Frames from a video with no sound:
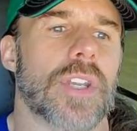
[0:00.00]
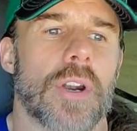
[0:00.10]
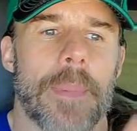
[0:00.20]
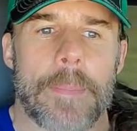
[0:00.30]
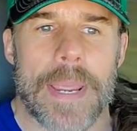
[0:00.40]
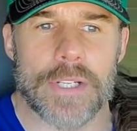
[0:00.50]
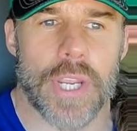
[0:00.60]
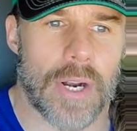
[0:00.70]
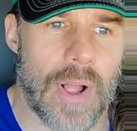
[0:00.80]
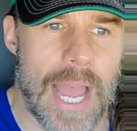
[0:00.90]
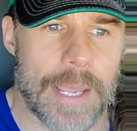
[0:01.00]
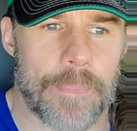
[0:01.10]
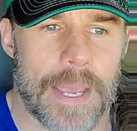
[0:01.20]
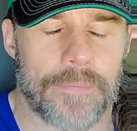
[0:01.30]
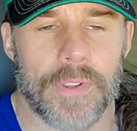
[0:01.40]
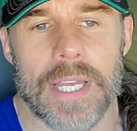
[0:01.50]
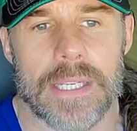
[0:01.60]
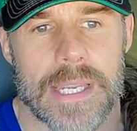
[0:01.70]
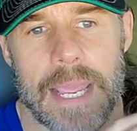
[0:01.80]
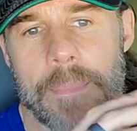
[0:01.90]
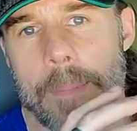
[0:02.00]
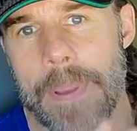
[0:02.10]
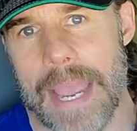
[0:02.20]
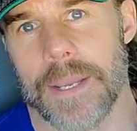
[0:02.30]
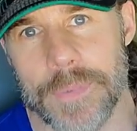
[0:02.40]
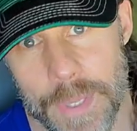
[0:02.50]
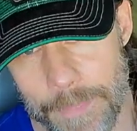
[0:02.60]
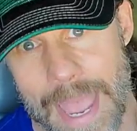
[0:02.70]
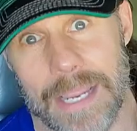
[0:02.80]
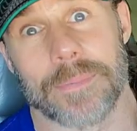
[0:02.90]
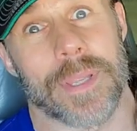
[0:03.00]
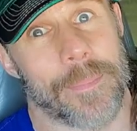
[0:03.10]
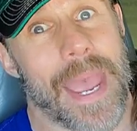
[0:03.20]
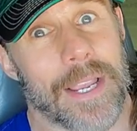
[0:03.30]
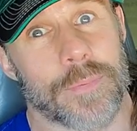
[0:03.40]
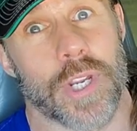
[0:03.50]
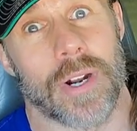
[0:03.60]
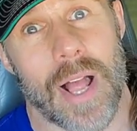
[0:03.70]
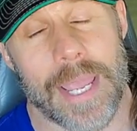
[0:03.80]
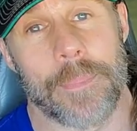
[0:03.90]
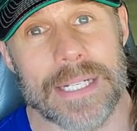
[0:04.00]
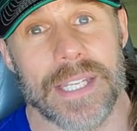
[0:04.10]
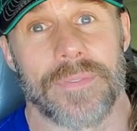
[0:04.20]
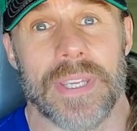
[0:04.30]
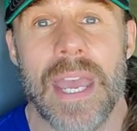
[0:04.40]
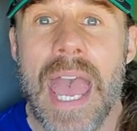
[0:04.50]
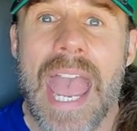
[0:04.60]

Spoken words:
Go to my main channel, High Impact Flicks, and my backup to the backup channel, High Impact TV.